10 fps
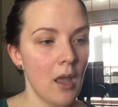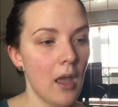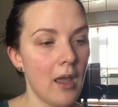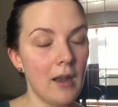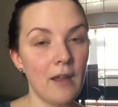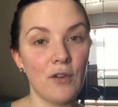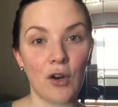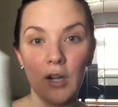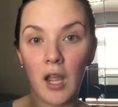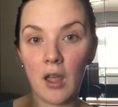and I've
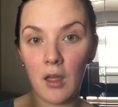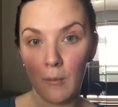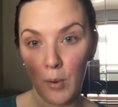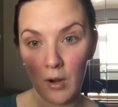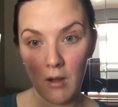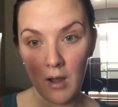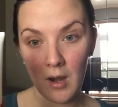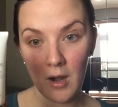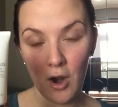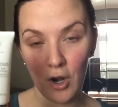already put
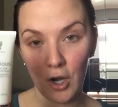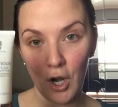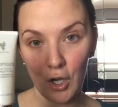on our